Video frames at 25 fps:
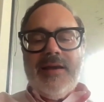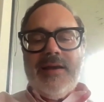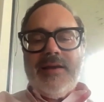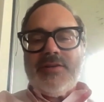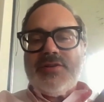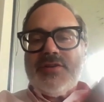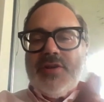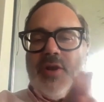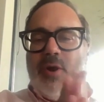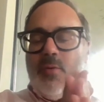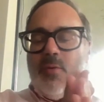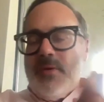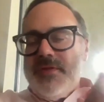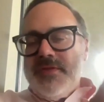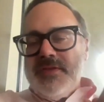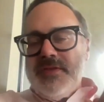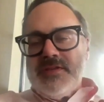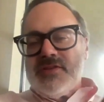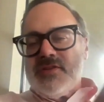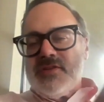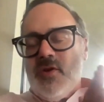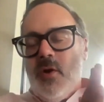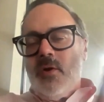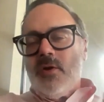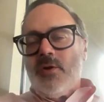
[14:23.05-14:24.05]
So with the
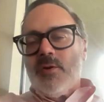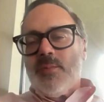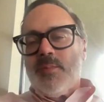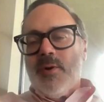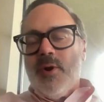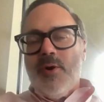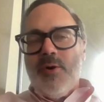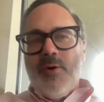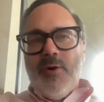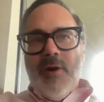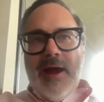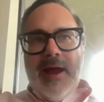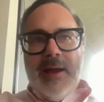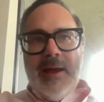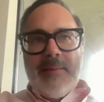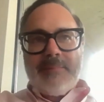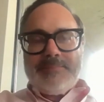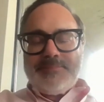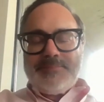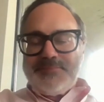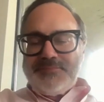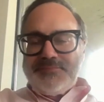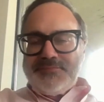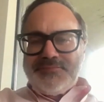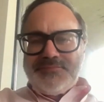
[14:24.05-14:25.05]
solar program,
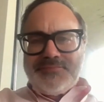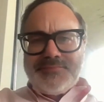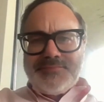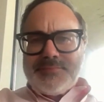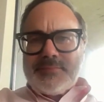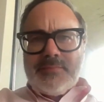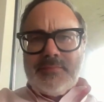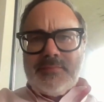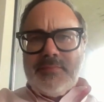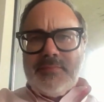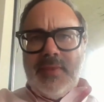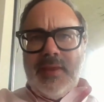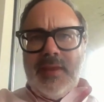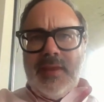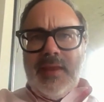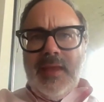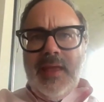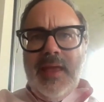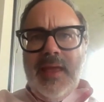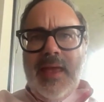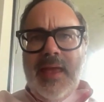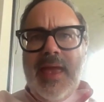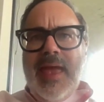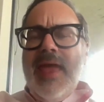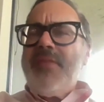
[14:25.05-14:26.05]

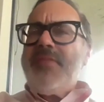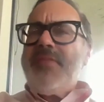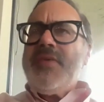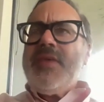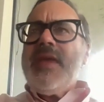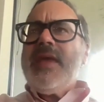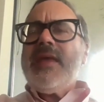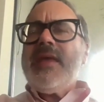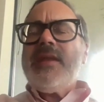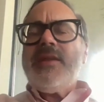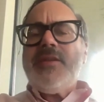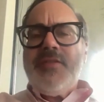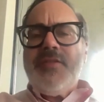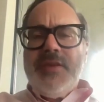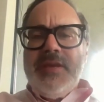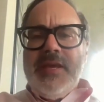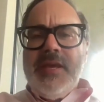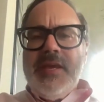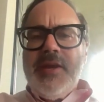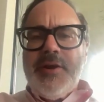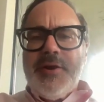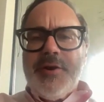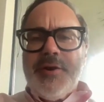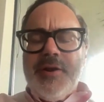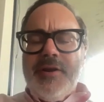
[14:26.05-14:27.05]
at the end of the
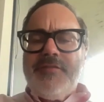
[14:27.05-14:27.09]
year,